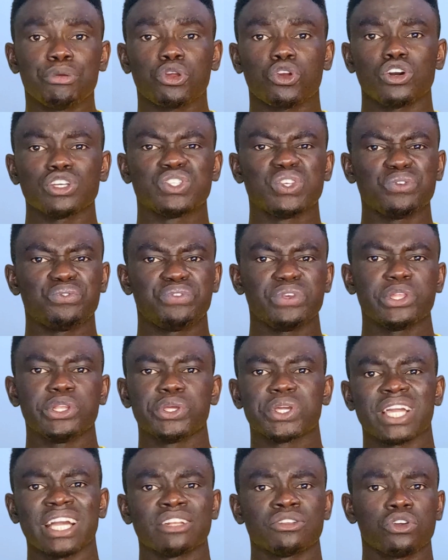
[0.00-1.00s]
because you feel
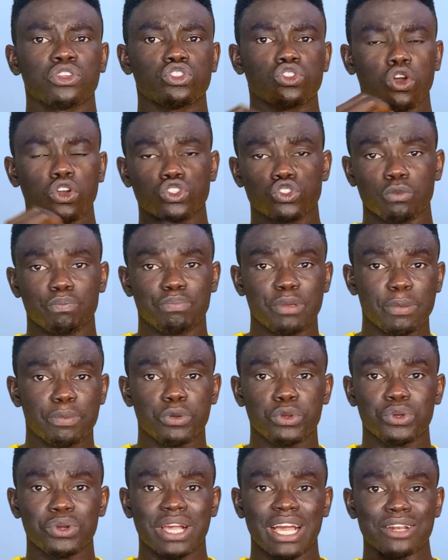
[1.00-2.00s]
you cannot talk to
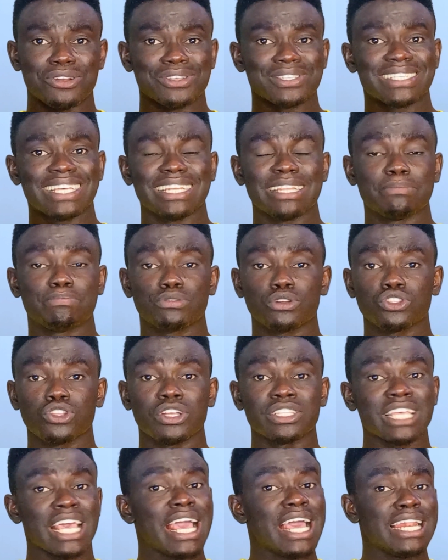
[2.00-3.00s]
people, you cannot sell a
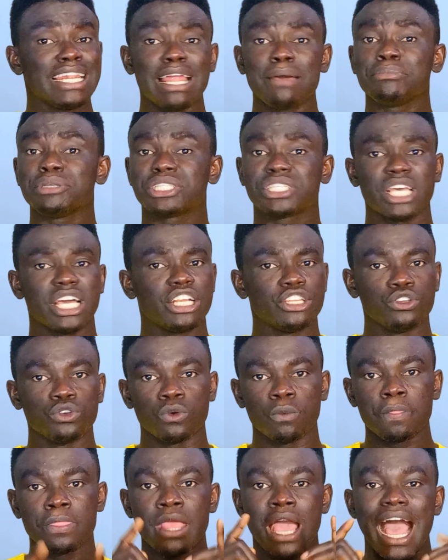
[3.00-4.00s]
product. Let me tell
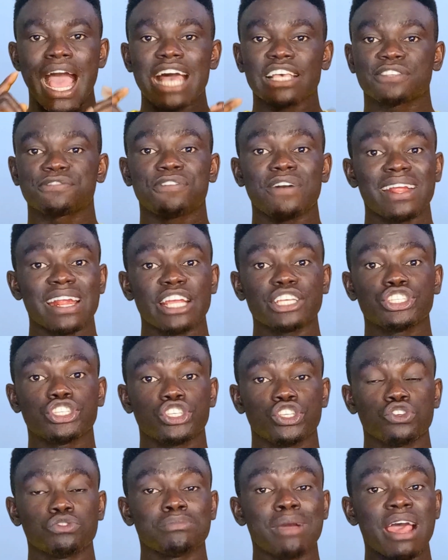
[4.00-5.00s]
you, as far as
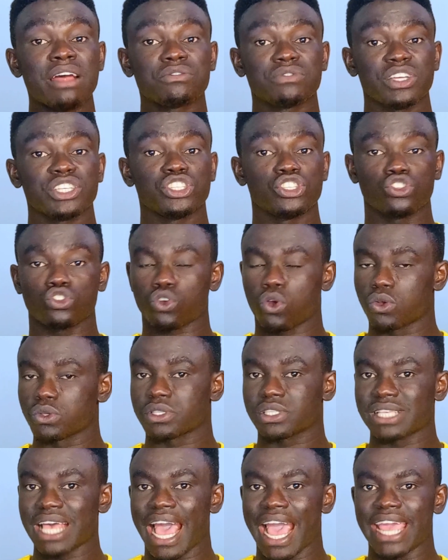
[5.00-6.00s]
human race is
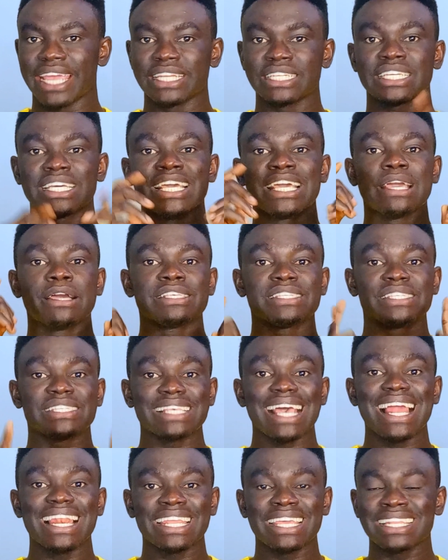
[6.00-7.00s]
concerned,
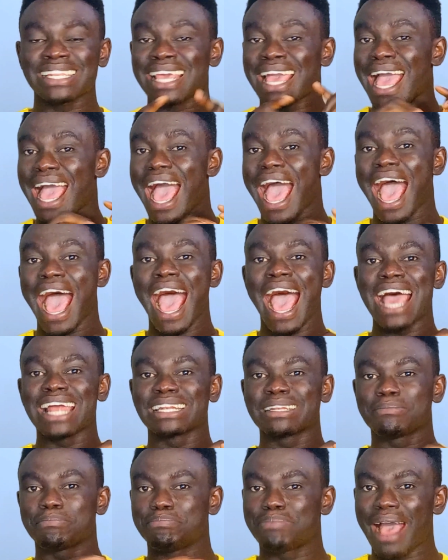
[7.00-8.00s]
selling
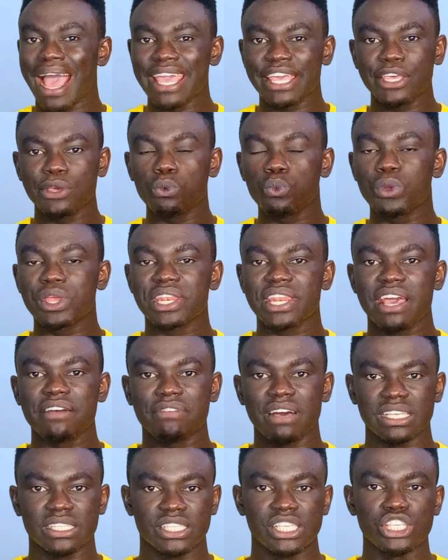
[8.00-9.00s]
and buying we
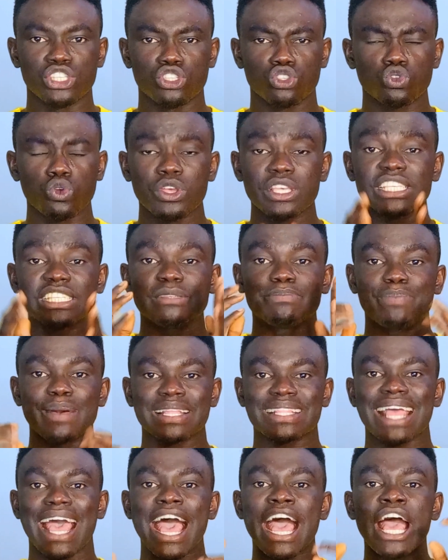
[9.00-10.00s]
never see, so it's
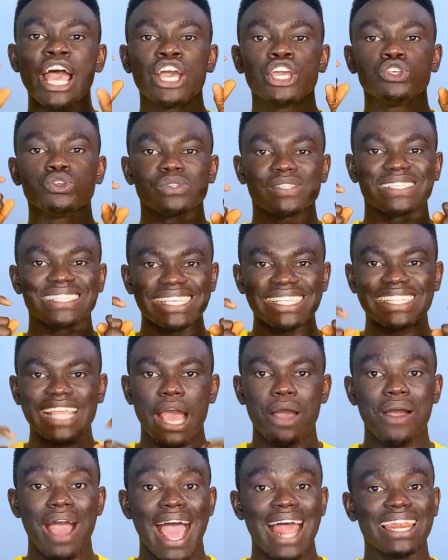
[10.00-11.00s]
better you sit
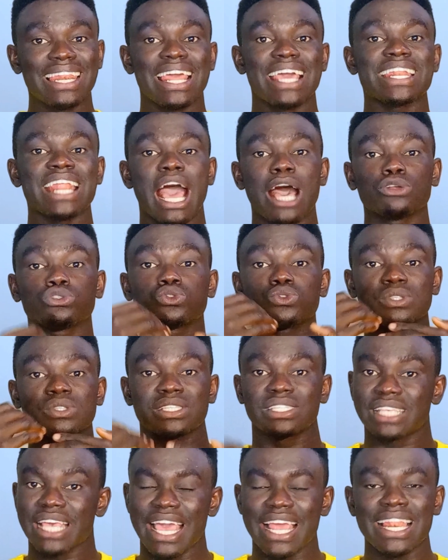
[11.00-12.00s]
down and learn how to
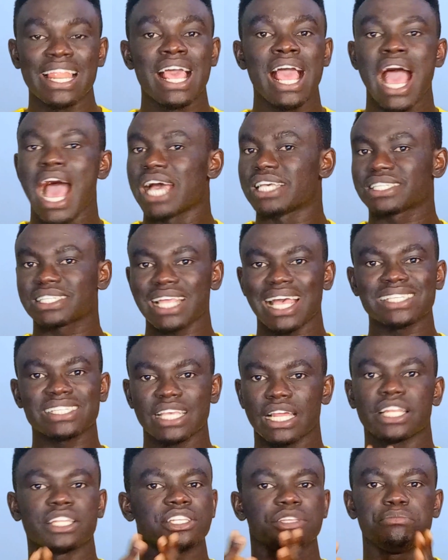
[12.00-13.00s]
sell and start
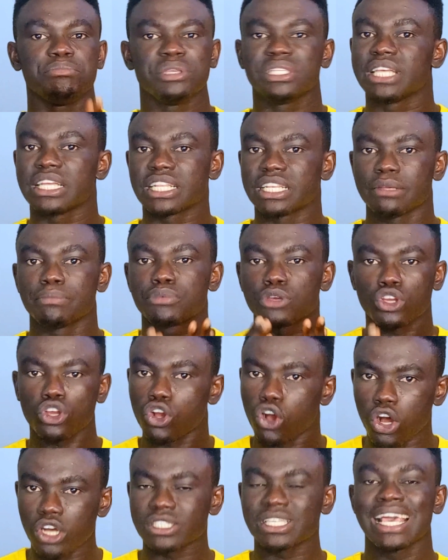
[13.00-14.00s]
selling immediately,
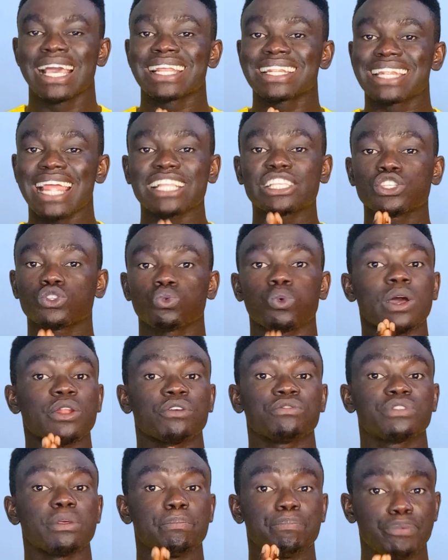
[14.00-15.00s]
because that is one
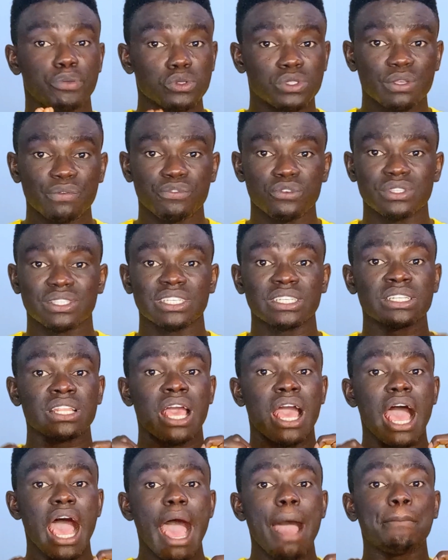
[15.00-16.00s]
of the beautiful
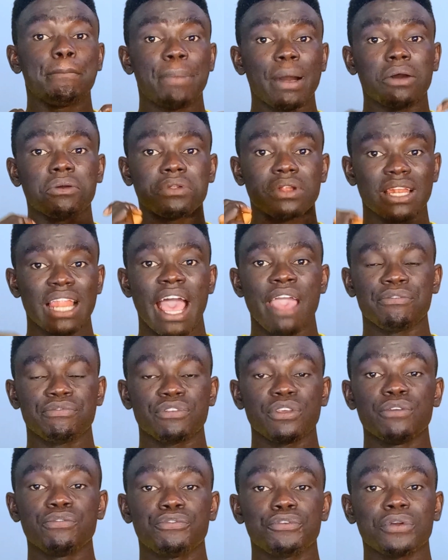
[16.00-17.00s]
things about life.
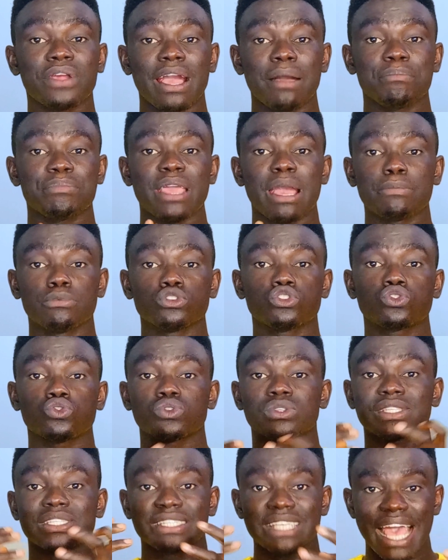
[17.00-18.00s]
If you can be able
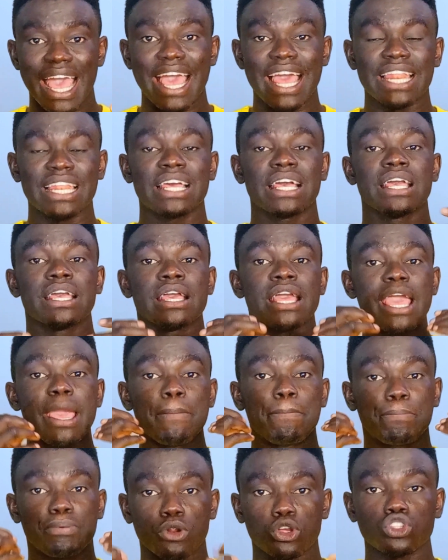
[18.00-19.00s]
to sell
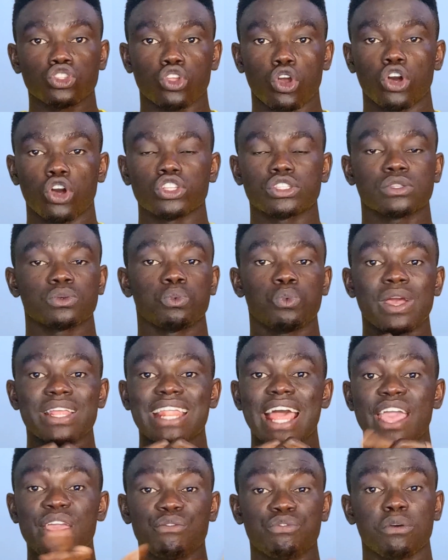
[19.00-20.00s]
a product,
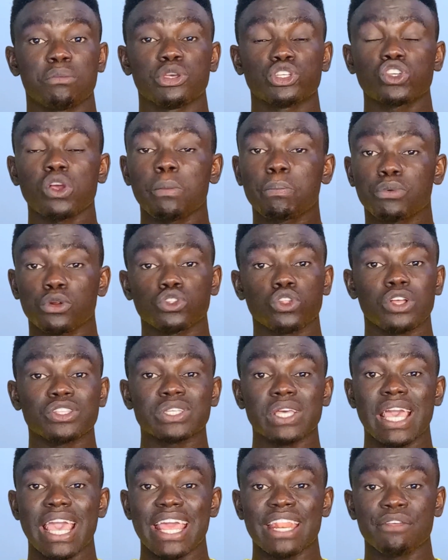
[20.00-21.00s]
whether information
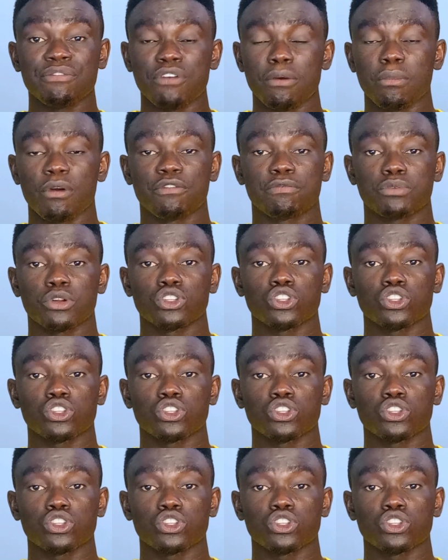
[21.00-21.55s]
product or any form of